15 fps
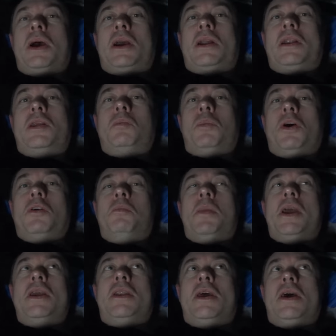bag clean. But I
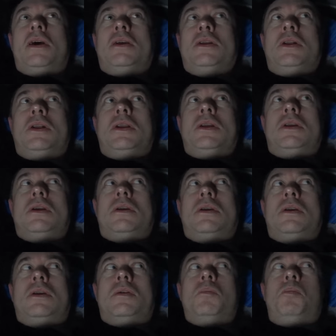made it
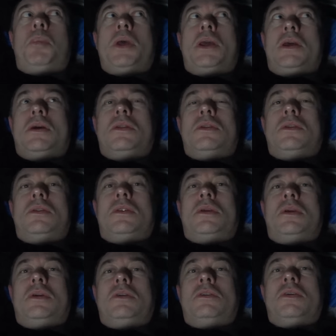bigger than
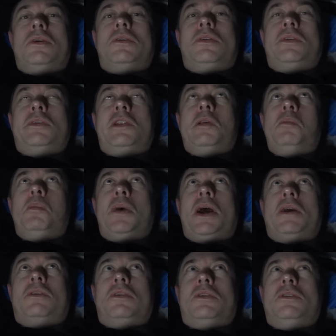the size of the sleeping
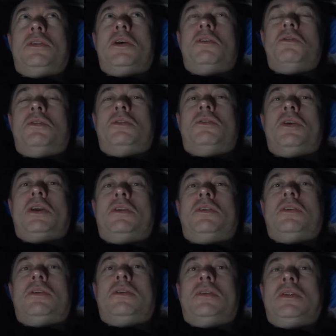bag, so there's no
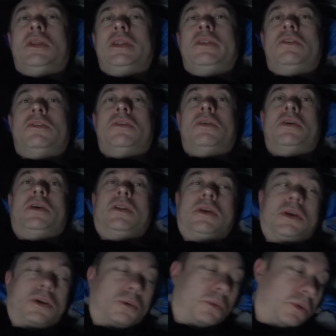restriction inside,
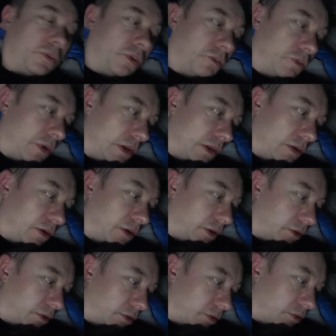which I really
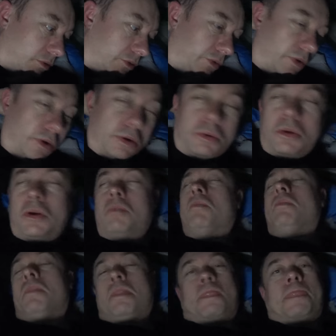like. So, um,
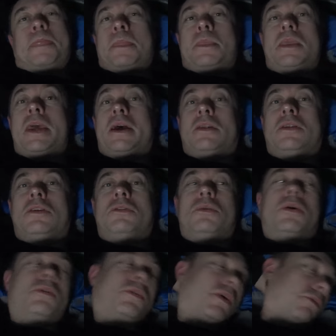yeah, that's what
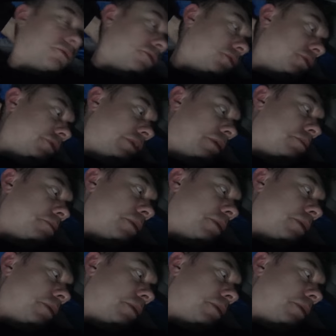I've done for a sleeping